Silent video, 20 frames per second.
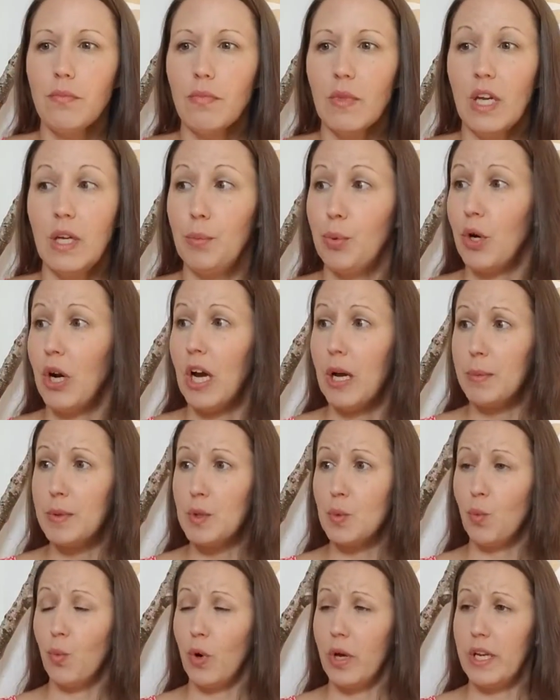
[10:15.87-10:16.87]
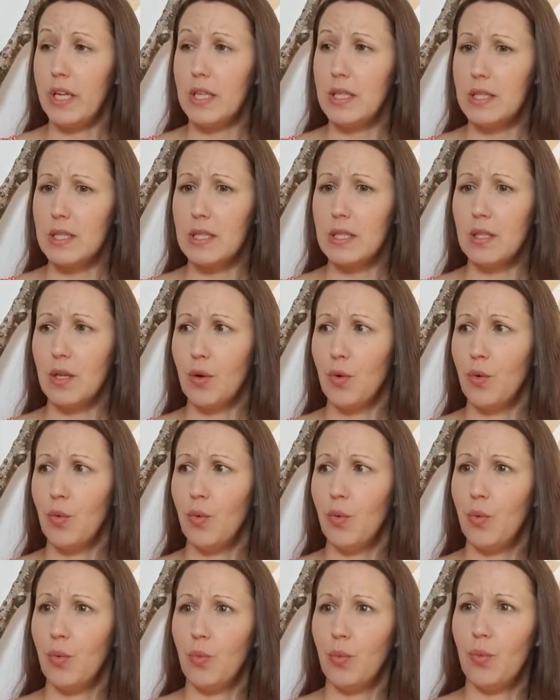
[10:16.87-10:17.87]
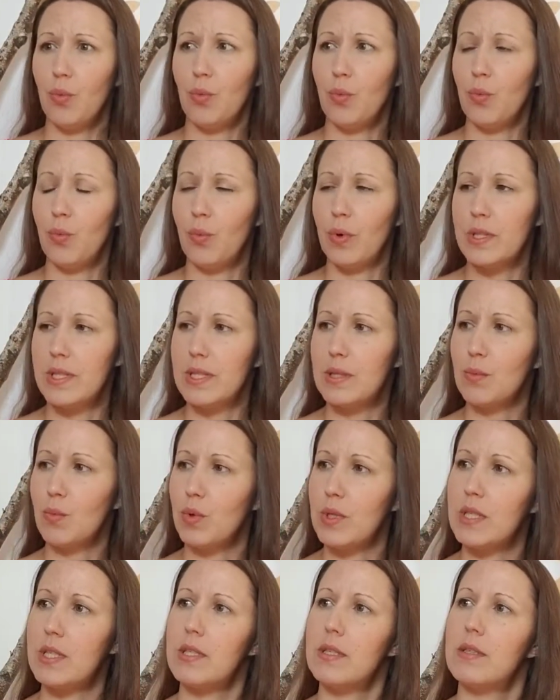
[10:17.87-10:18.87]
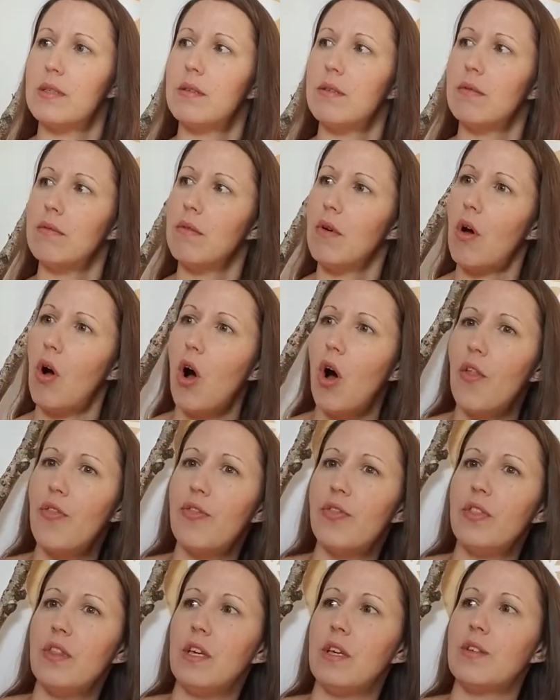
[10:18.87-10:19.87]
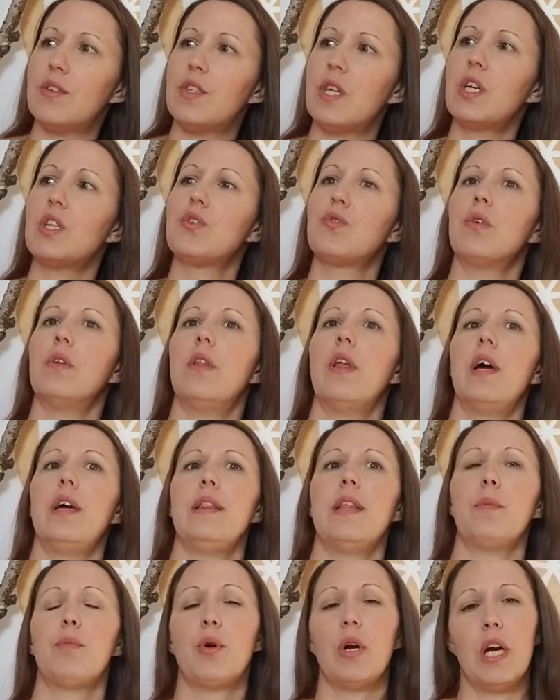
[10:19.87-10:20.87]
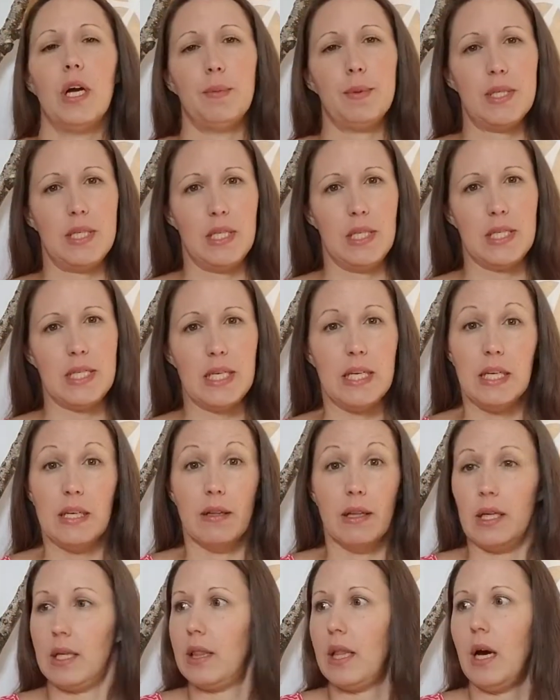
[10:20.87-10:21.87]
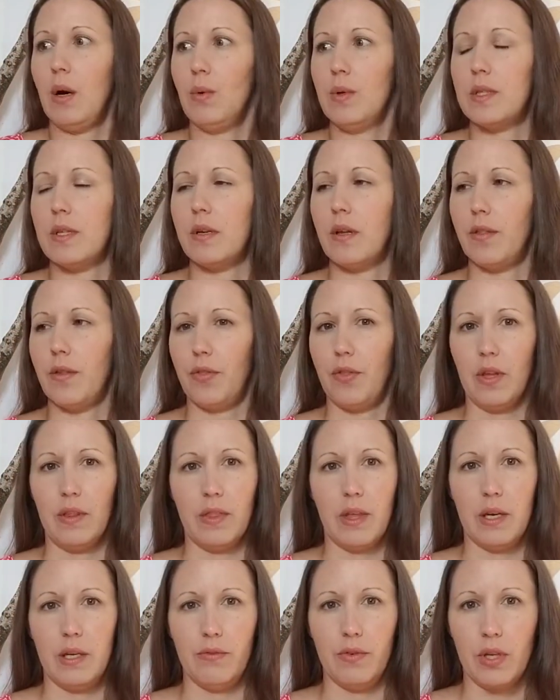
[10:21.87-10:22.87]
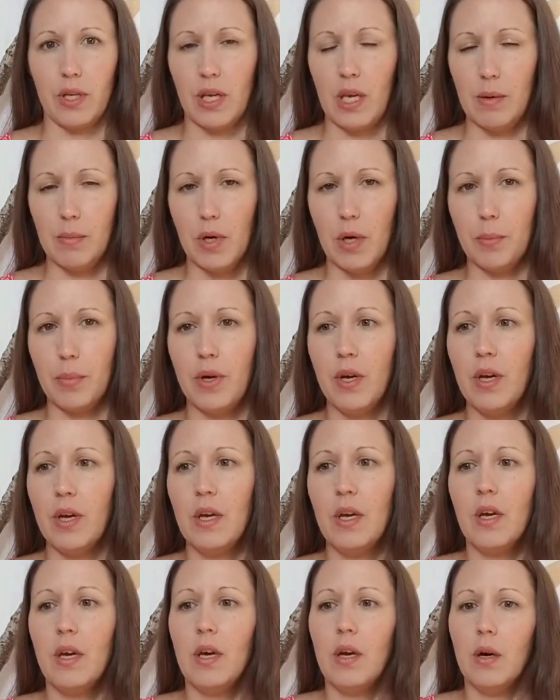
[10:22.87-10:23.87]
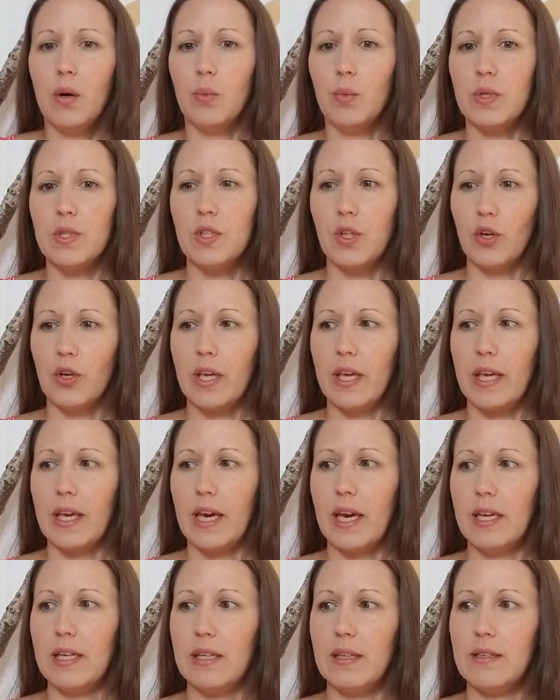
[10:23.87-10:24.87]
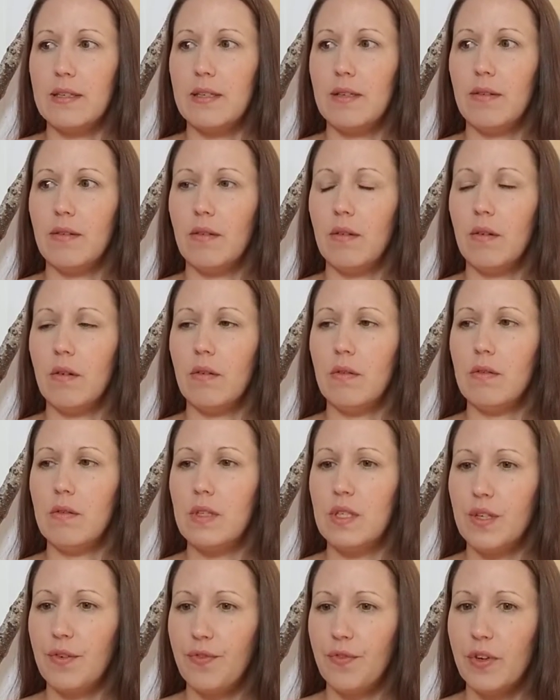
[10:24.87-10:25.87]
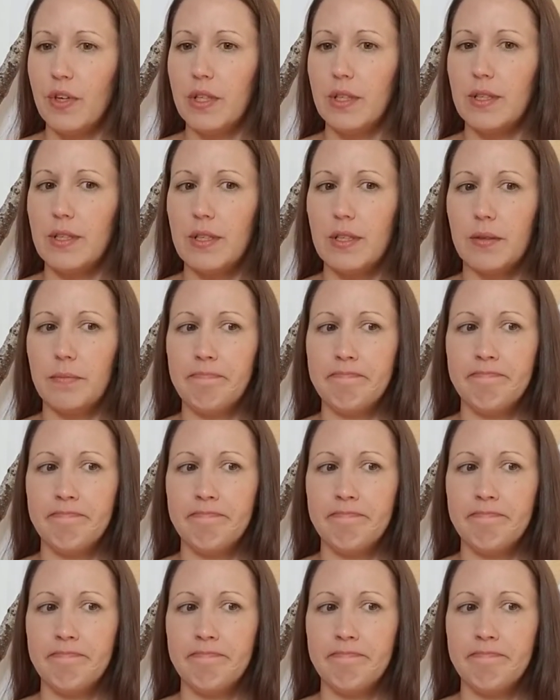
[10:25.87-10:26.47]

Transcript: and perhaps what is what's what's on the ancestral line that perhaps needs healing. That was another thing that even came up was looking at different